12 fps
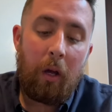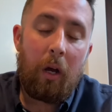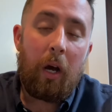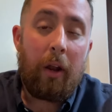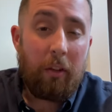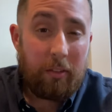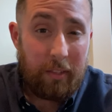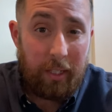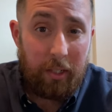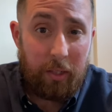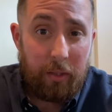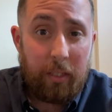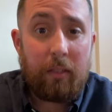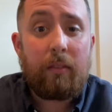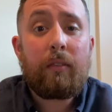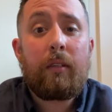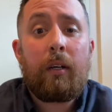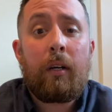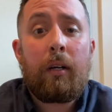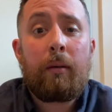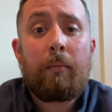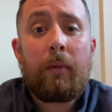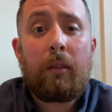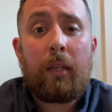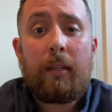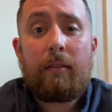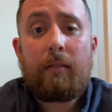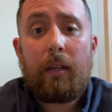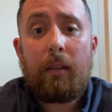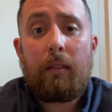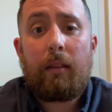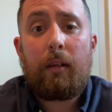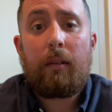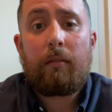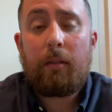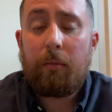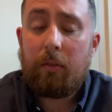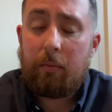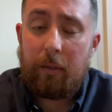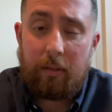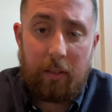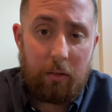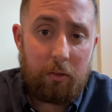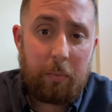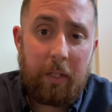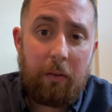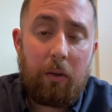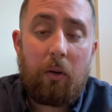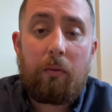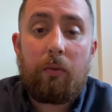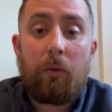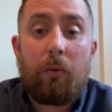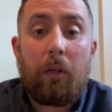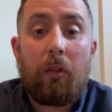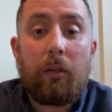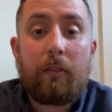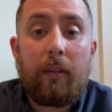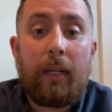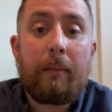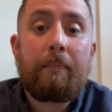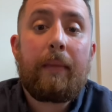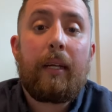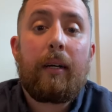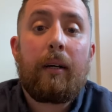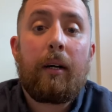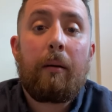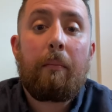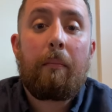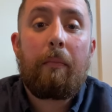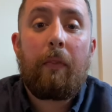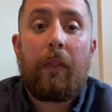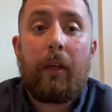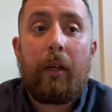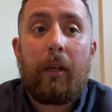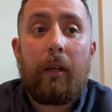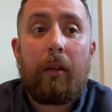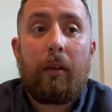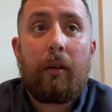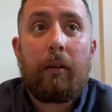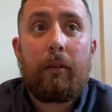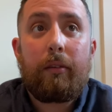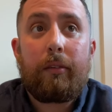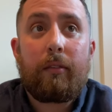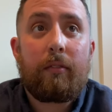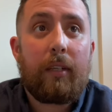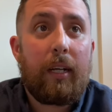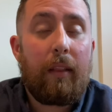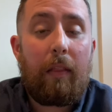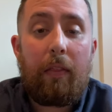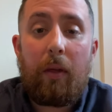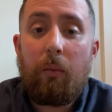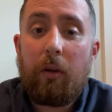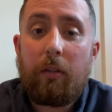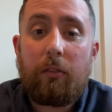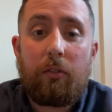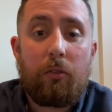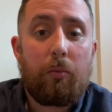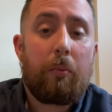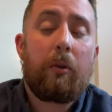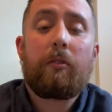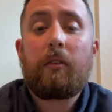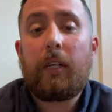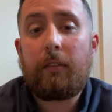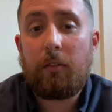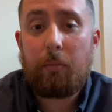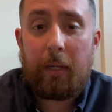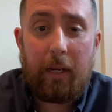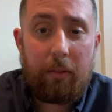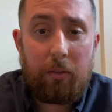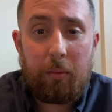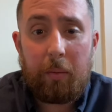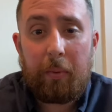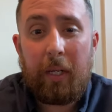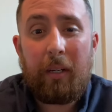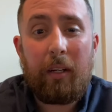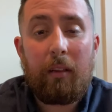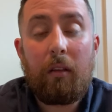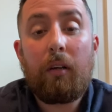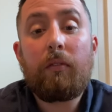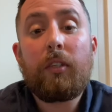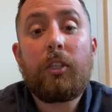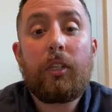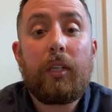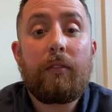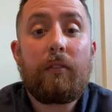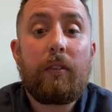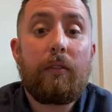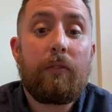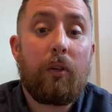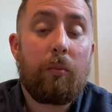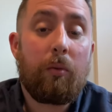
Another scenario is, let's say that a seller's been in their home for a really long time. They decided that they wanted to personalize their bathroom and painted a lovely shade of seafoam